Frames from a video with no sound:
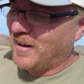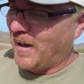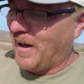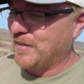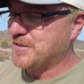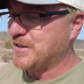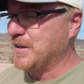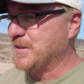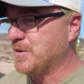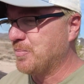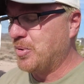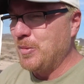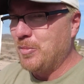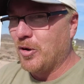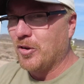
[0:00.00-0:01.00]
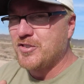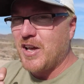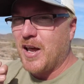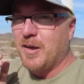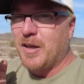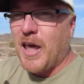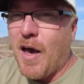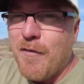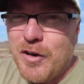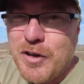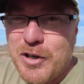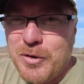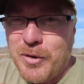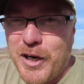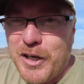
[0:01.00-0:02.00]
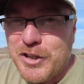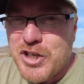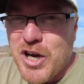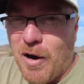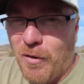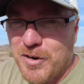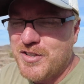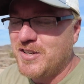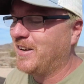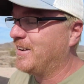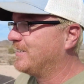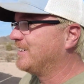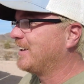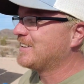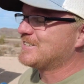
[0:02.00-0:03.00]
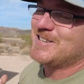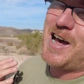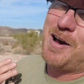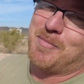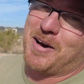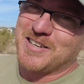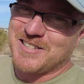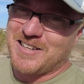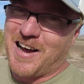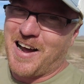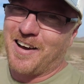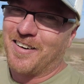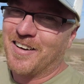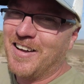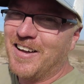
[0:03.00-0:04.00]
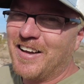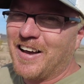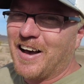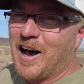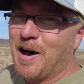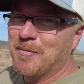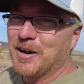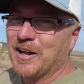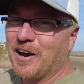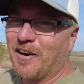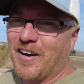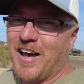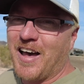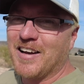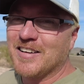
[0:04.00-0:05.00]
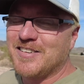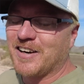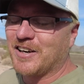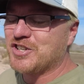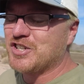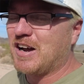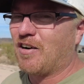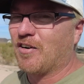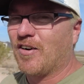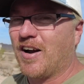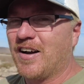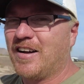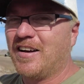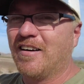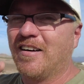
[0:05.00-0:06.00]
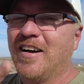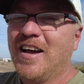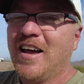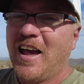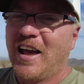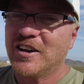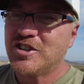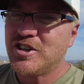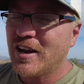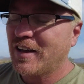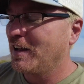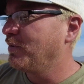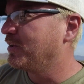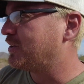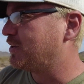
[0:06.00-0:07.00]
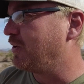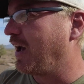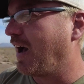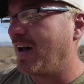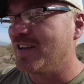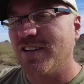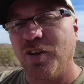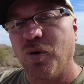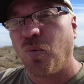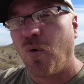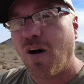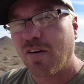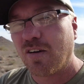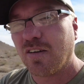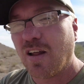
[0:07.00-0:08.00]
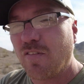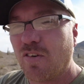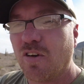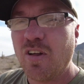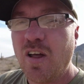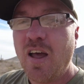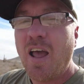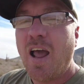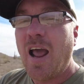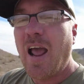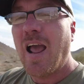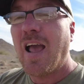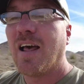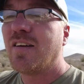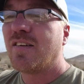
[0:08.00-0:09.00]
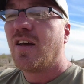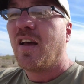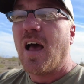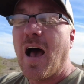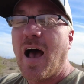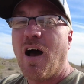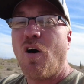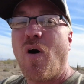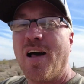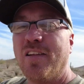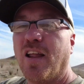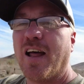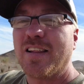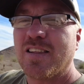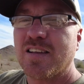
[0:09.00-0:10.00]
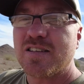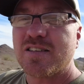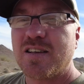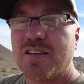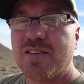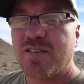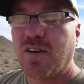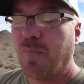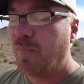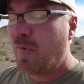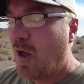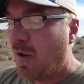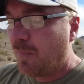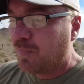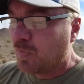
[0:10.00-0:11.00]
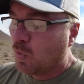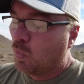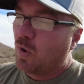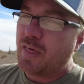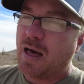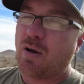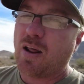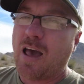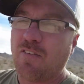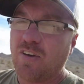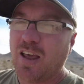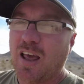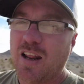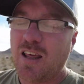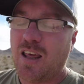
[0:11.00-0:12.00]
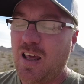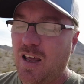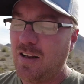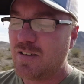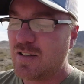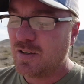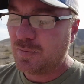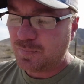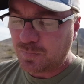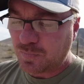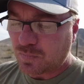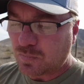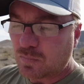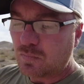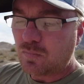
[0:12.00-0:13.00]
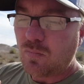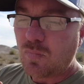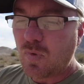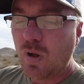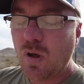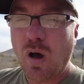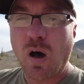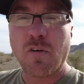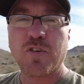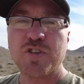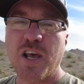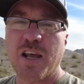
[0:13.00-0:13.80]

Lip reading: I've seen some people say, Kevin, do a shower scene. That's not my style. I'm gonna go ahead and take a shower right here and check in with you guys on the water level and how I like this system without having any heat for